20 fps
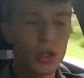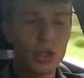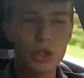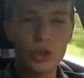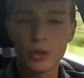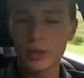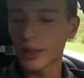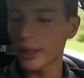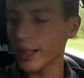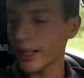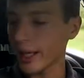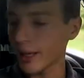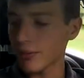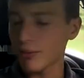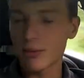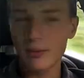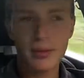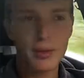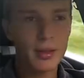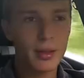you can have
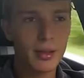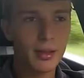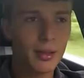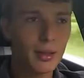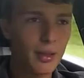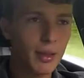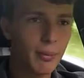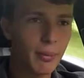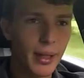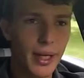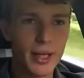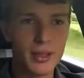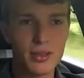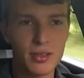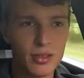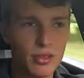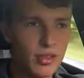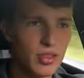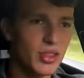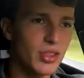the
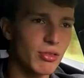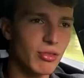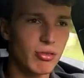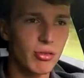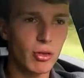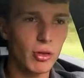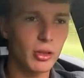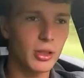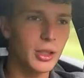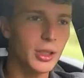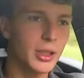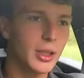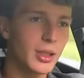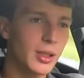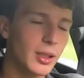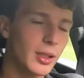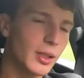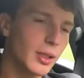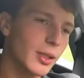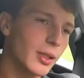passenger seat fully
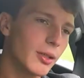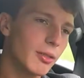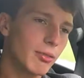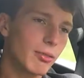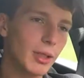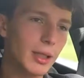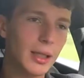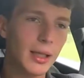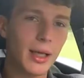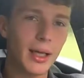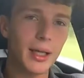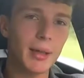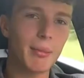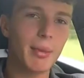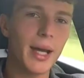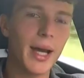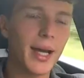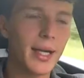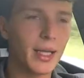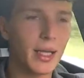reclined
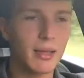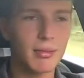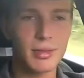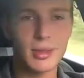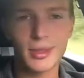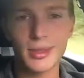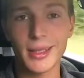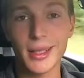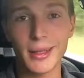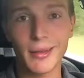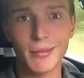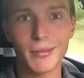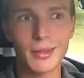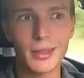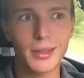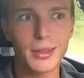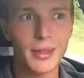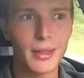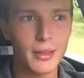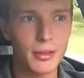back. Obviously, I don't
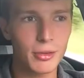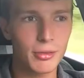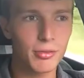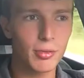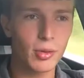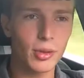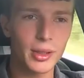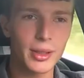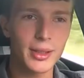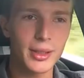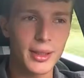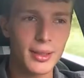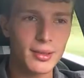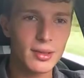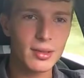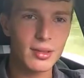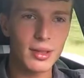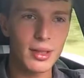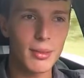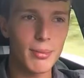need that. Or fully
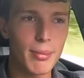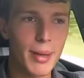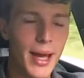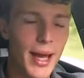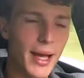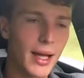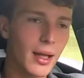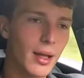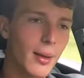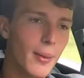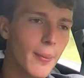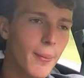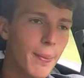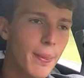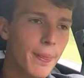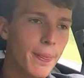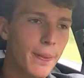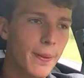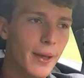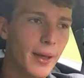slid back.
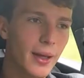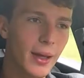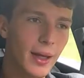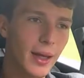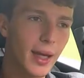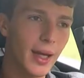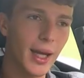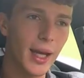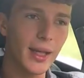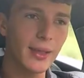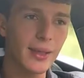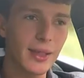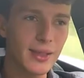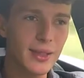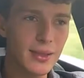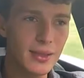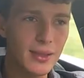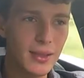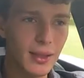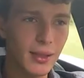And they
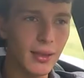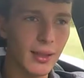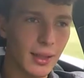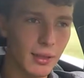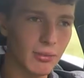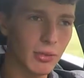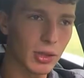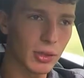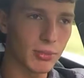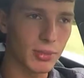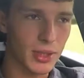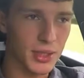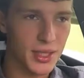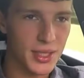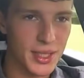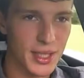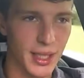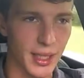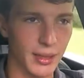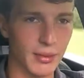still have room to
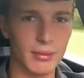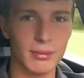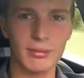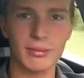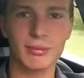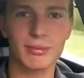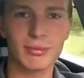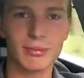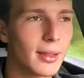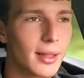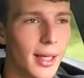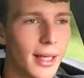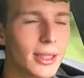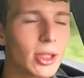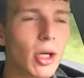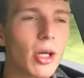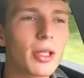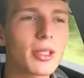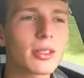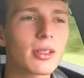sit. I
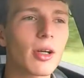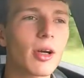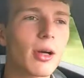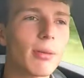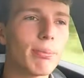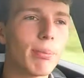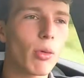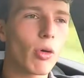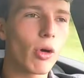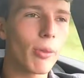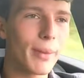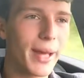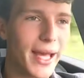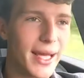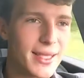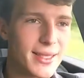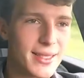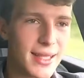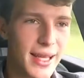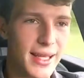call this car a poor
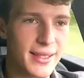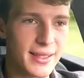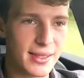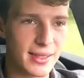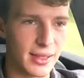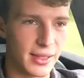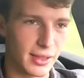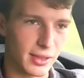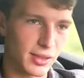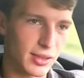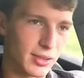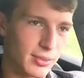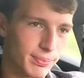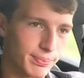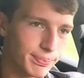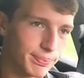man's A6.